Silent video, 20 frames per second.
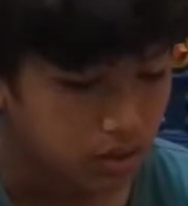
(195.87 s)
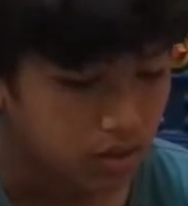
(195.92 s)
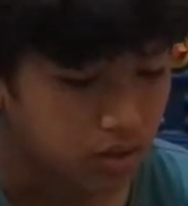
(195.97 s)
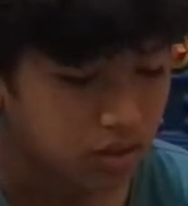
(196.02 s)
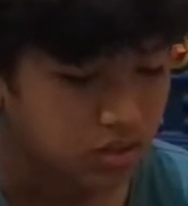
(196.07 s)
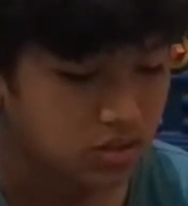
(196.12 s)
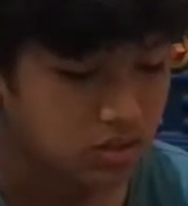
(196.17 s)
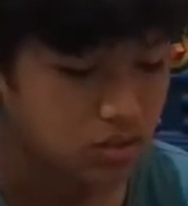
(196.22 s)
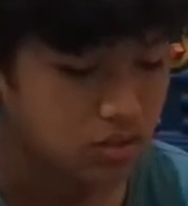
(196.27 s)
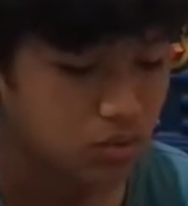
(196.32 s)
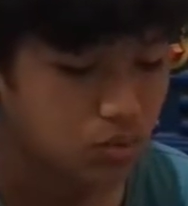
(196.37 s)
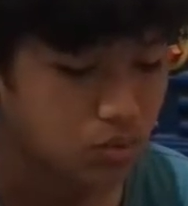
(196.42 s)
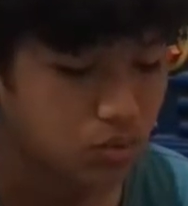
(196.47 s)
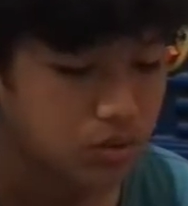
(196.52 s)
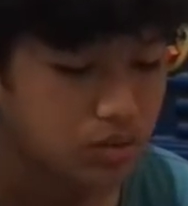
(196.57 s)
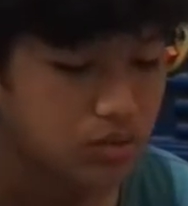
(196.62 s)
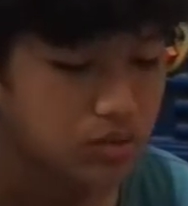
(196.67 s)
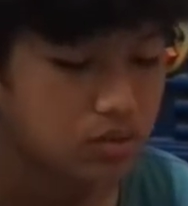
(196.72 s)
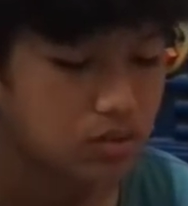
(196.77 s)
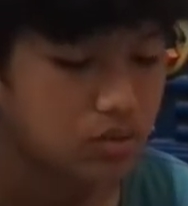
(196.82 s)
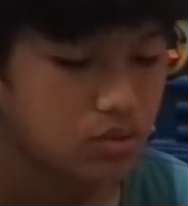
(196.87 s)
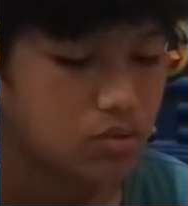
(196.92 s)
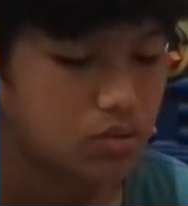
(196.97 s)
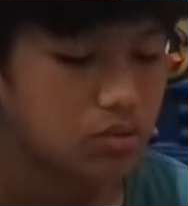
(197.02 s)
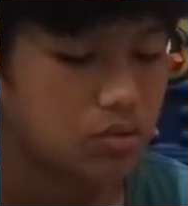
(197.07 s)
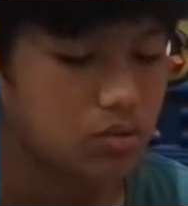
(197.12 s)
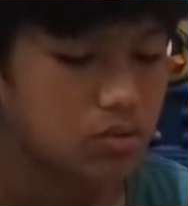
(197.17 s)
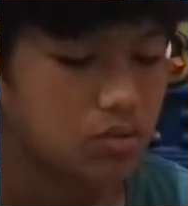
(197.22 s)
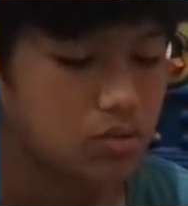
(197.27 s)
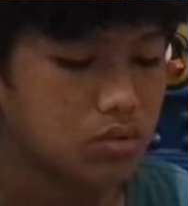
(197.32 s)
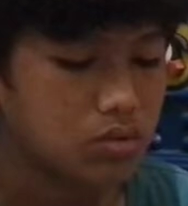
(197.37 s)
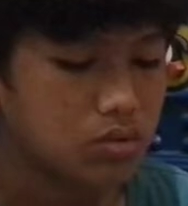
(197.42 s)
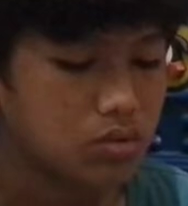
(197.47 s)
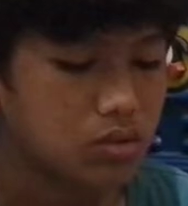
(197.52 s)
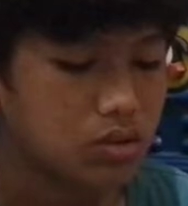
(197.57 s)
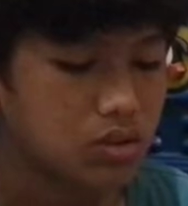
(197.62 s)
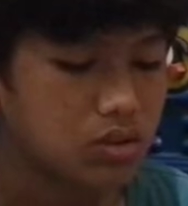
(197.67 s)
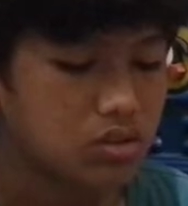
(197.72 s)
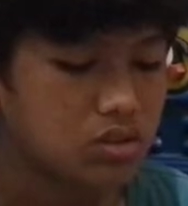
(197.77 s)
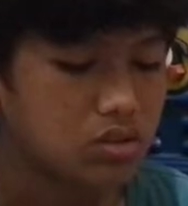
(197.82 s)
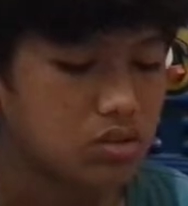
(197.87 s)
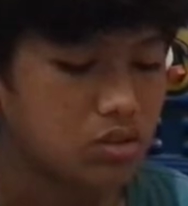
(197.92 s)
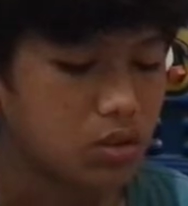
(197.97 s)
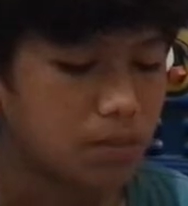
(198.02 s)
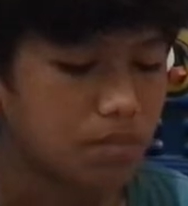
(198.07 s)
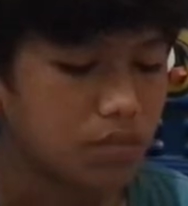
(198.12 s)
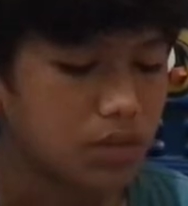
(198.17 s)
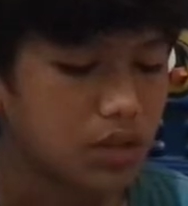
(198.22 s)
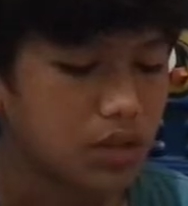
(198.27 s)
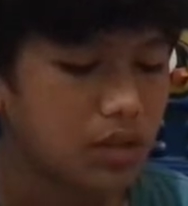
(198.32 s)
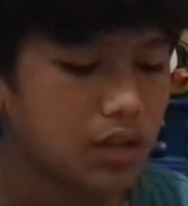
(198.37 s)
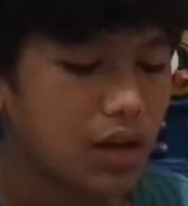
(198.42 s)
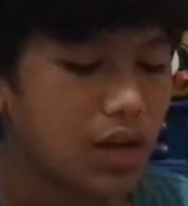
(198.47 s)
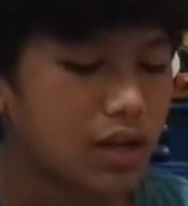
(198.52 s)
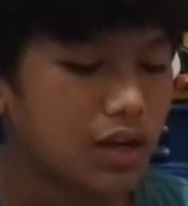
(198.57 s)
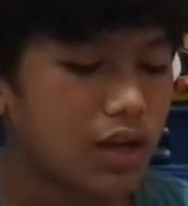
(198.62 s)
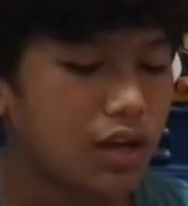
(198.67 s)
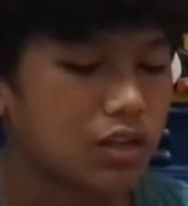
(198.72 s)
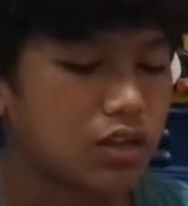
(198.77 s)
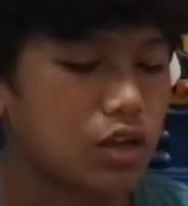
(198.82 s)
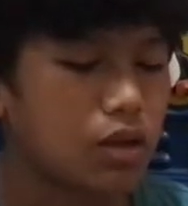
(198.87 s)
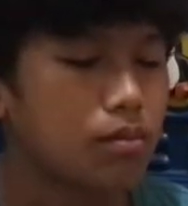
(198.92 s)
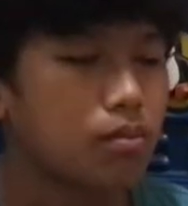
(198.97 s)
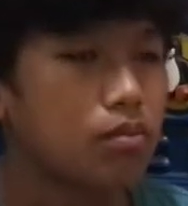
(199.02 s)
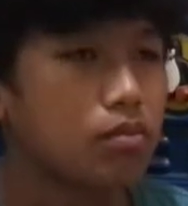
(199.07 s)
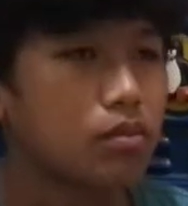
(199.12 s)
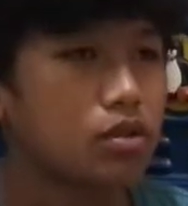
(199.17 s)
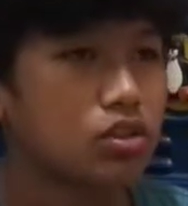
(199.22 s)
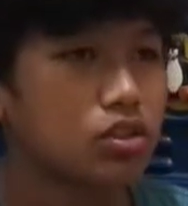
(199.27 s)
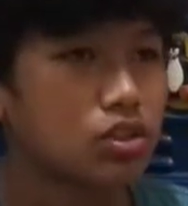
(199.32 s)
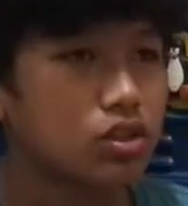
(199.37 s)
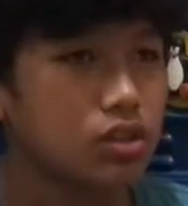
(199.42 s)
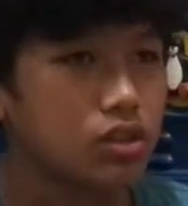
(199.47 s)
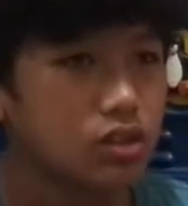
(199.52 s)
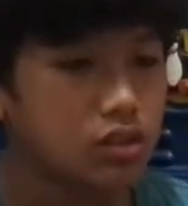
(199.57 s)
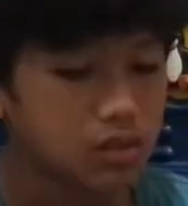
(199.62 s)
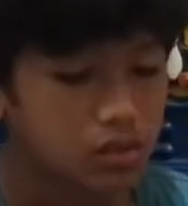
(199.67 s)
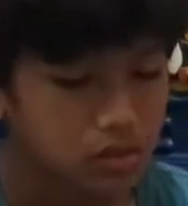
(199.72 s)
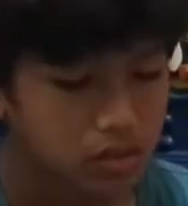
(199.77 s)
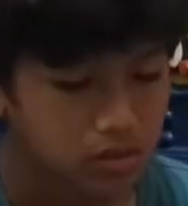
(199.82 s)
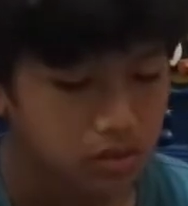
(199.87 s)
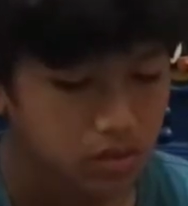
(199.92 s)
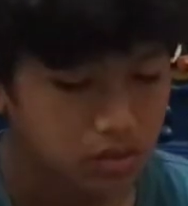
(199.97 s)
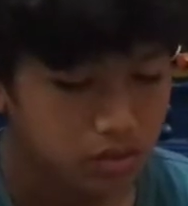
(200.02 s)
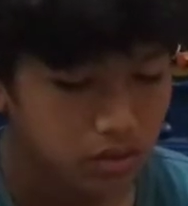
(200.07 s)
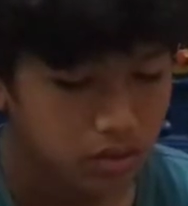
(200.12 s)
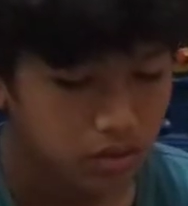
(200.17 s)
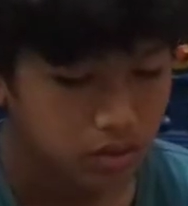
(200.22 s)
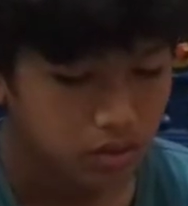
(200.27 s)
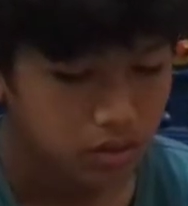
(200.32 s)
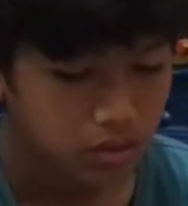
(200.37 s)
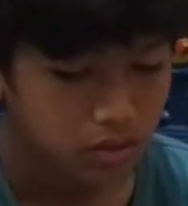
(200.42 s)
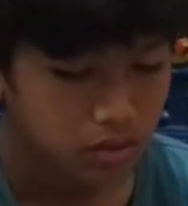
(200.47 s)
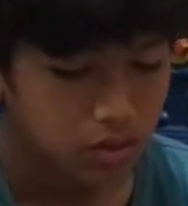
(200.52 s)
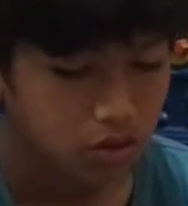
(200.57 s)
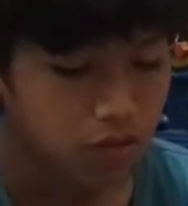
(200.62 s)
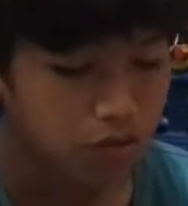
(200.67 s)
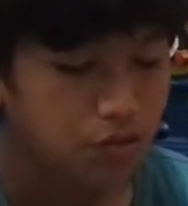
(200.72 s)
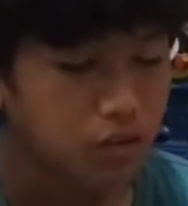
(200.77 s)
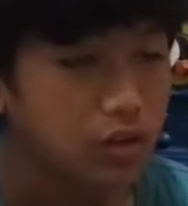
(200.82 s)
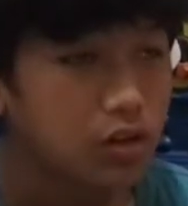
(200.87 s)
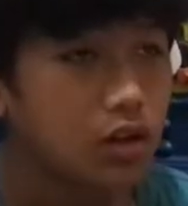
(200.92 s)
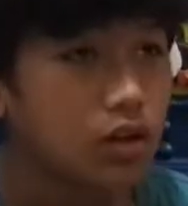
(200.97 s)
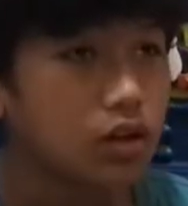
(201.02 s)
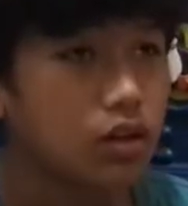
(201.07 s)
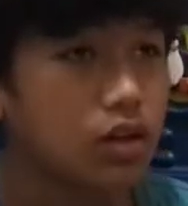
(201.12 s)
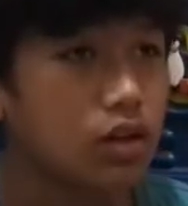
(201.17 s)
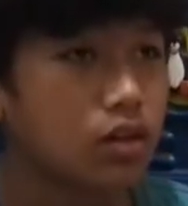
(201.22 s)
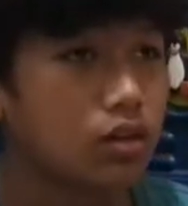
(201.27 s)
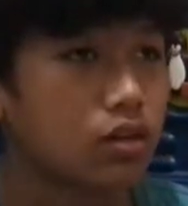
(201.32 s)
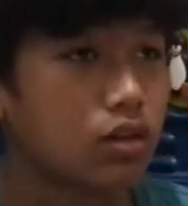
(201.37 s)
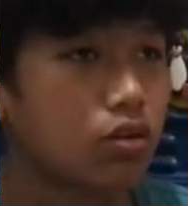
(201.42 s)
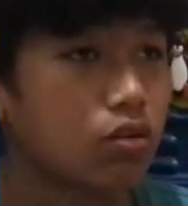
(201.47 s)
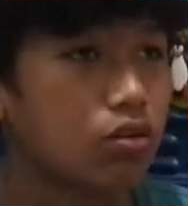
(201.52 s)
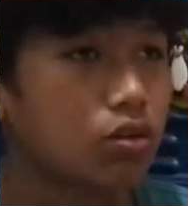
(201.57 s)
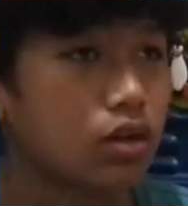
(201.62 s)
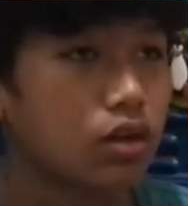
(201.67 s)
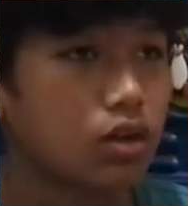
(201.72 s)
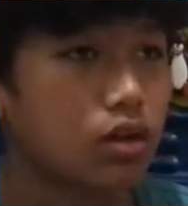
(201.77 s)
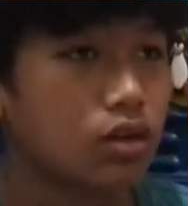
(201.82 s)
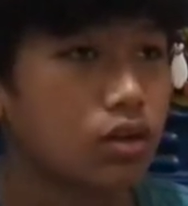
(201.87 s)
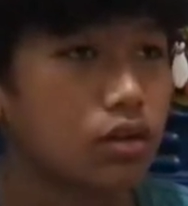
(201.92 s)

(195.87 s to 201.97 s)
is good to use something like ATM machine, TV, dan elektronik.